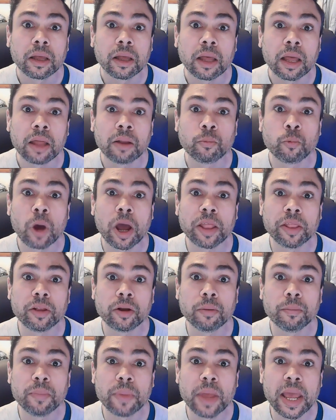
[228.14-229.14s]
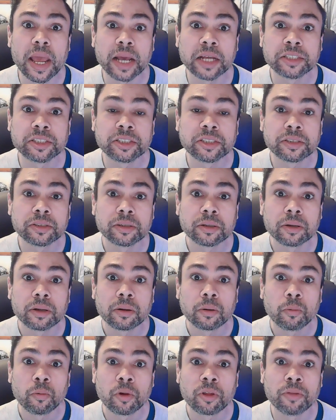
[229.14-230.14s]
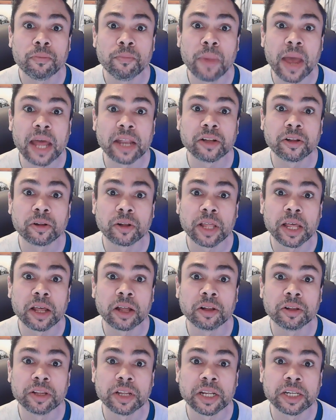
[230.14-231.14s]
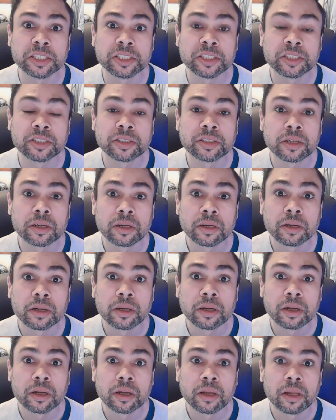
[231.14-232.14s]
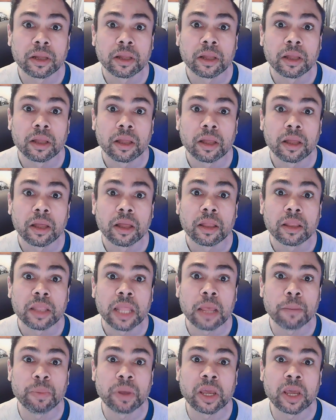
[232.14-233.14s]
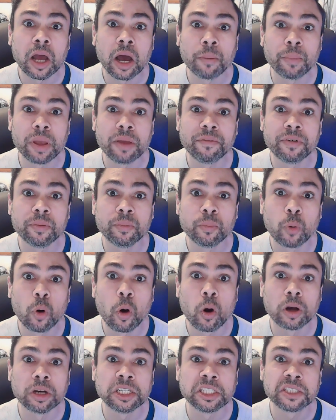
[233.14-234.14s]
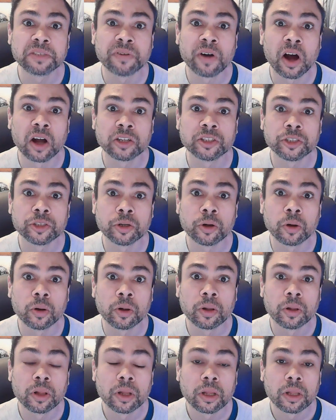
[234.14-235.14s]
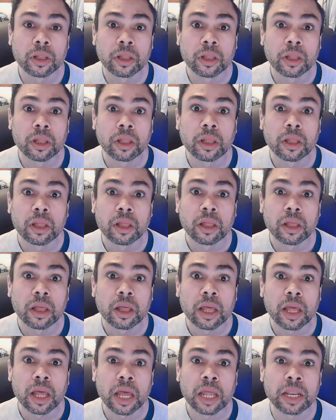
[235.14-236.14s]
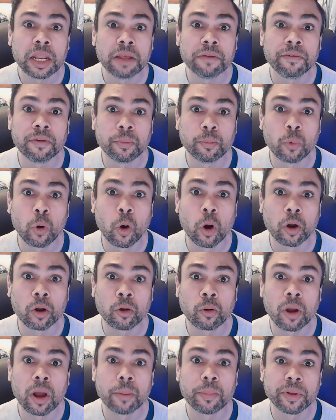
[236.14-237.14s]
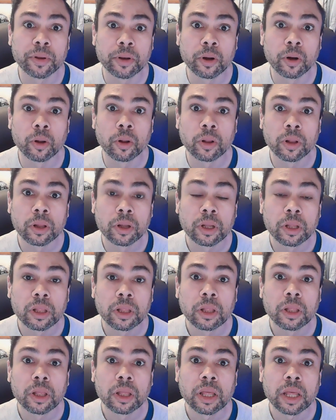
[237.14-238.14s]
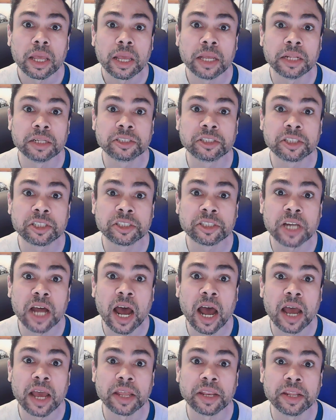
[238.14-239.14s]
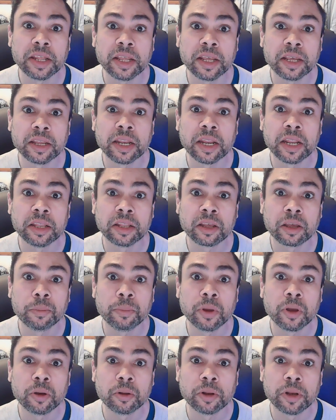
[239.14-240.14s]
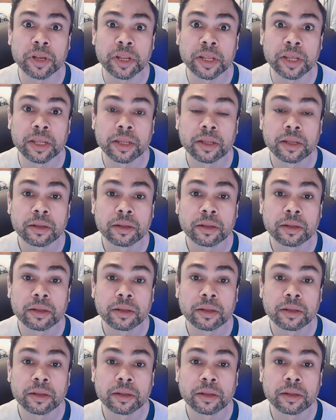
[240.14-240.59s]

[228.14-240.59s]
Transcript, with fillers: And when they're mixed with mental illness, they become even more dysfunctional and even more criminal in society and in the community.